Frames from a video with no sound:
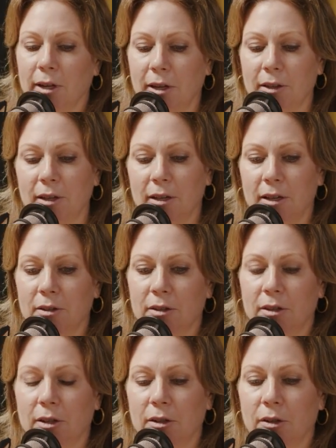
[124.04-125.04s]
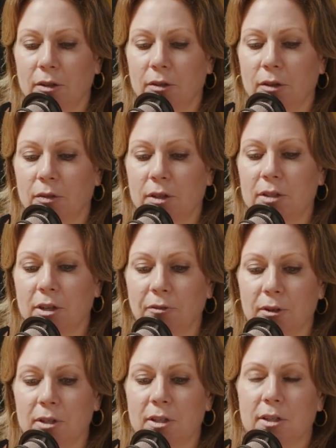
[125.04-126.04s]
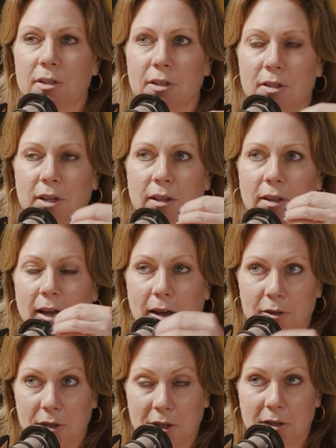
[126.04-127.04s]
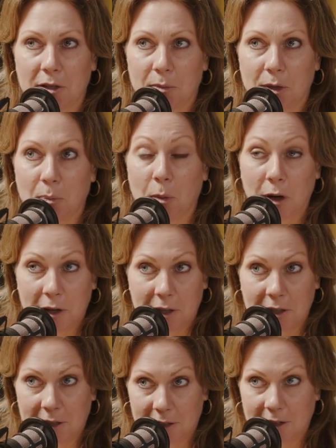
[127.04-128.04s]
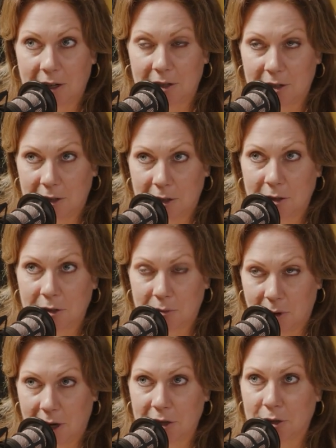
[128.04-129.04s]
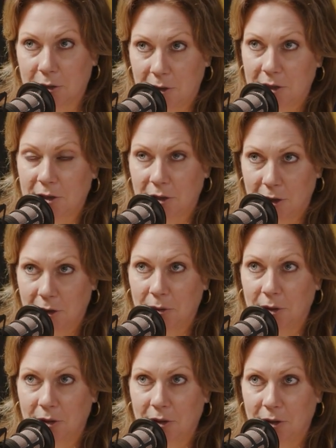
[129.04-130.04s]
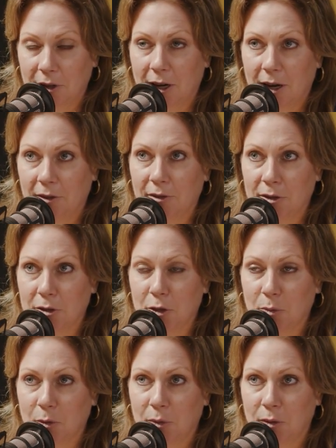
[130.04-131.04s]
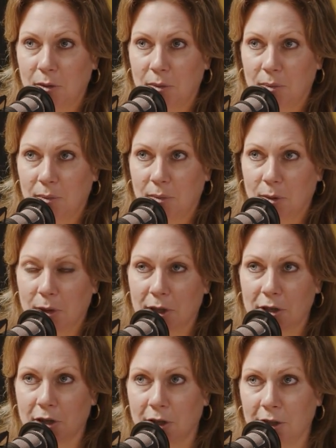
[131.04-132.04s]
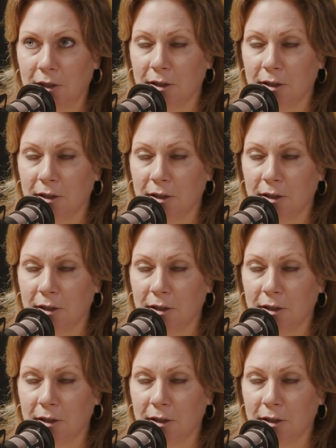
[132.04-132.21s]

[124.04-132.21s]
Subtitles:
I think the difference is that the house needs to be marketed as this, right? So you need to know that they're going to have an assumable mortgage on it.